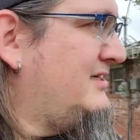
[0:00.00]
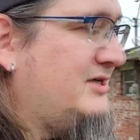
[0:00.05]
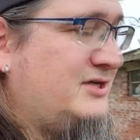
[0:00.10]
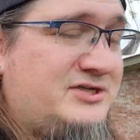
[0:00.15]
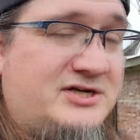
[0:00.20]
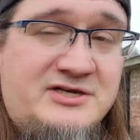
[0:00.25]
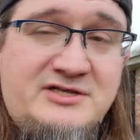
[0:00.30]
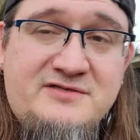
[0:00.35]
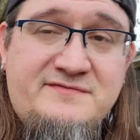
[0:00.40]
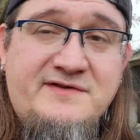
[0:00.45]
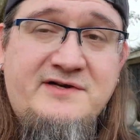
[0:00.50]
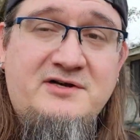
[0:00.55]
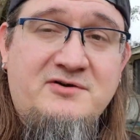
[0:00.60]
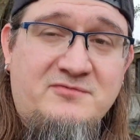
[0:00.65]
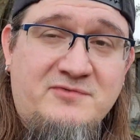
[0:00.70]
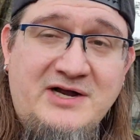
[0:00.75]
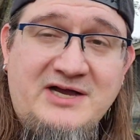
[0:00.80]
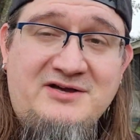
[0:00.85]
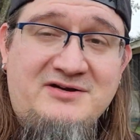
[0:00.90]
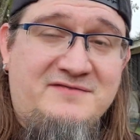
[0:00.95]
Share this video
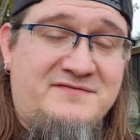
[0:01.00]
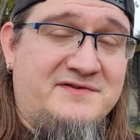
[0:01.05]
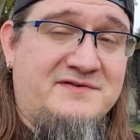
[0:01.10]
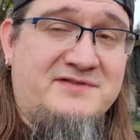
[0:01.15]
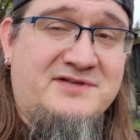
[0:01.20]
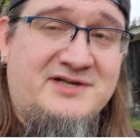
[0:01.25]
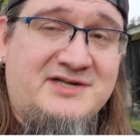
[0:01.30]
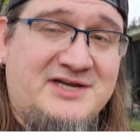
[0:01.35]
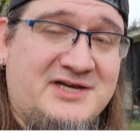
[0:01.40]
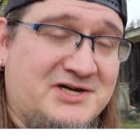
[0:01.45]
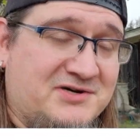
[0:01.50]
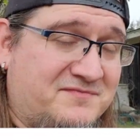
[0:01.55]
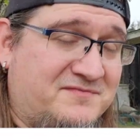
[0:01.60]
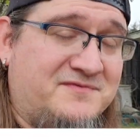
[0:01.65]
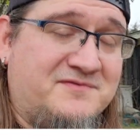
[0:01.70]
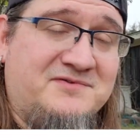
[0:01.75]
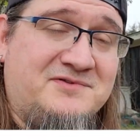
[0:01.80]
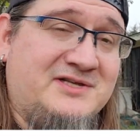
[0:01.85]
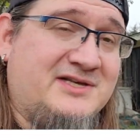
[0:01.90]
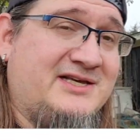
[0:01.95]
around if you thought it
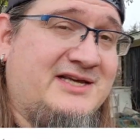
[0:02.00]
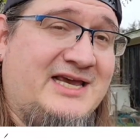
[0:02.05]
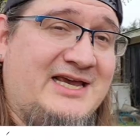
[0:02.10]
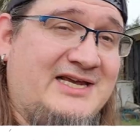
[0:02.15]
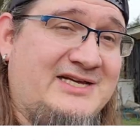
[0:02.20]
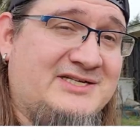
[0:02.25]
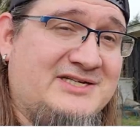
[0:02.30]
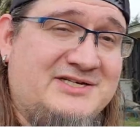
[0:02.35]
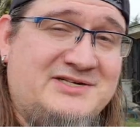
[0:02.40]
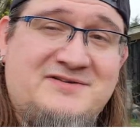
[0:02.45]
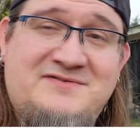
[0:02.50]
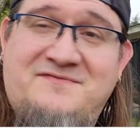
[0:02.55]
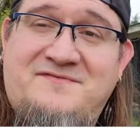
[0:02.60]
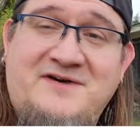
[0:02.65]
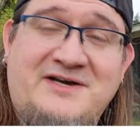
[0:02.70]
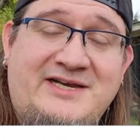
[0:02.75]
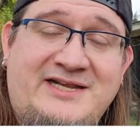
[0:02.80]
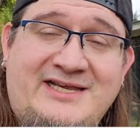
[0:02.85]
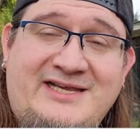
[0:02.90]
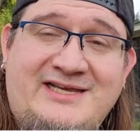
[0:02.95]
helpful, engaging,
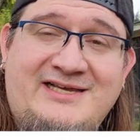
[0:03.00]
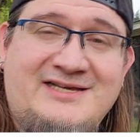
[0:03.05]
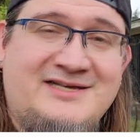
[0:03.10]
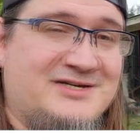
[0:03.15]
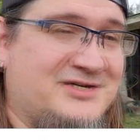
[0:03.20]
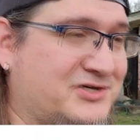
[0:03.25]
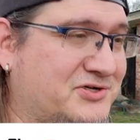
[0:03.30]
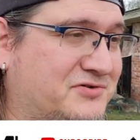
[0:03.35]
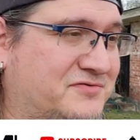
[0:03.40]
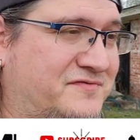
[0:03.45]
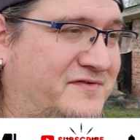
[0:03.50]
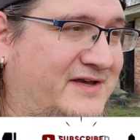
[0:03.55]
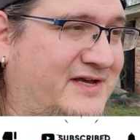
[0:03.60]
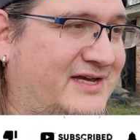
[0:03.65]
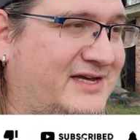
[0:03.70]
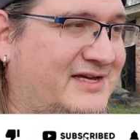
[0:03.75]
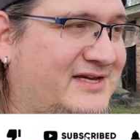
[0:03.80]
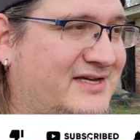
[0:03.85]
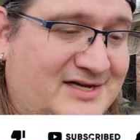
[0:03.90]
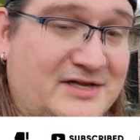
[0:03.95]
funny,
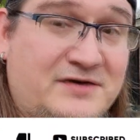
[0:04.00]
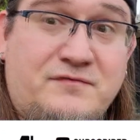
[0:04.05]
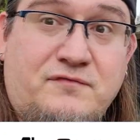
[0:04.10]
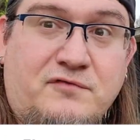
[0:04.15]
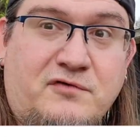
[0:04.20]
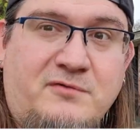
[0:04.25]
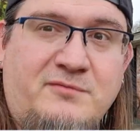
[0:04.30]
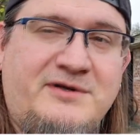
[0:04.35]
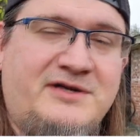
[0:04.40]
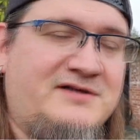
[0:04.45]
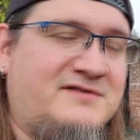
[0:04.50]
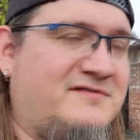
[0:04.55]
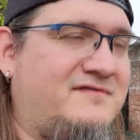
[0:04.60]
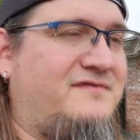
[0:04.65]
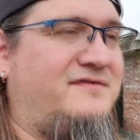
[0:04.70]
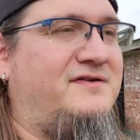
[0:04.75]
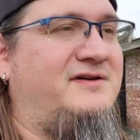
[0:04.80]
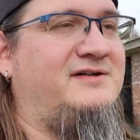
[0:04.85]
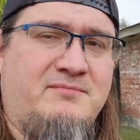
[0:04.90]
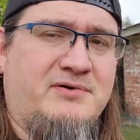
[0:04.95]
goofy, informative.
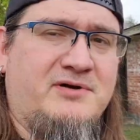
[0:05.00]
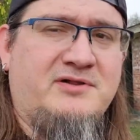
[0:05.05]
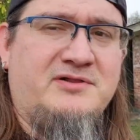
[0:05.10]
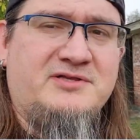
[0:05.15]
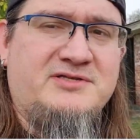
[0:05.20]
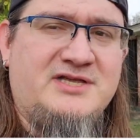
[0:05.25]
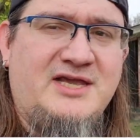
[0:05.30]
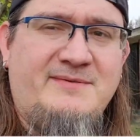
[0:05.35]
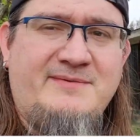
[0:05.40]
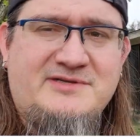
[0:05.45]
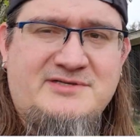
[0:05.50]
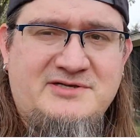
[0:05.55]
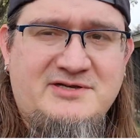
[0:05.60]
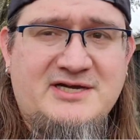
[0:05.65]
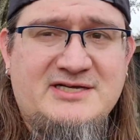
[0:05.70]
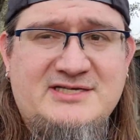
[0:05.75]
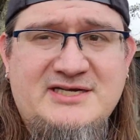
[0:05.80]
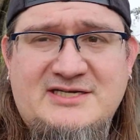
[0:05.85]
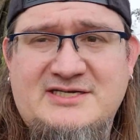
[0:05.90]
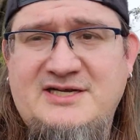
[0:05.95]
But all the same, I'll see you
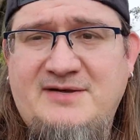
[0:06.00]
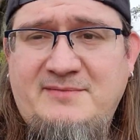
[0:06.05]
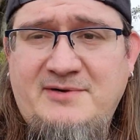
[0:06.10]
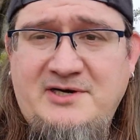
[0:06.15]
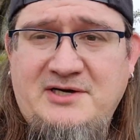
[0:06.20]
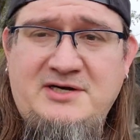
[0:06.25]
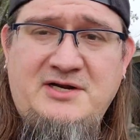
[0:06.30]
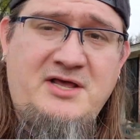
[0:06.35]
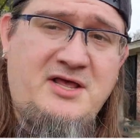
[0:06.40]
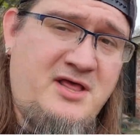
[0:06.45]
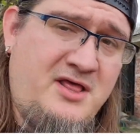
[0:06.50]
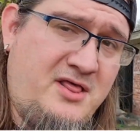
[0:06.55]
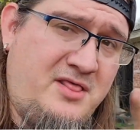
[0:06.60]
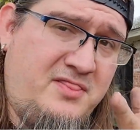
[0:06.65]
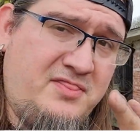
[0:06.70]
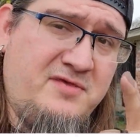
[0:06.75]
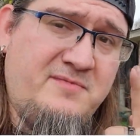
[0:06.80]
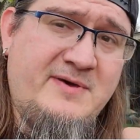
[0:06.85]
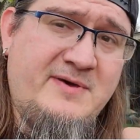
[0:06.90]
guys next time on the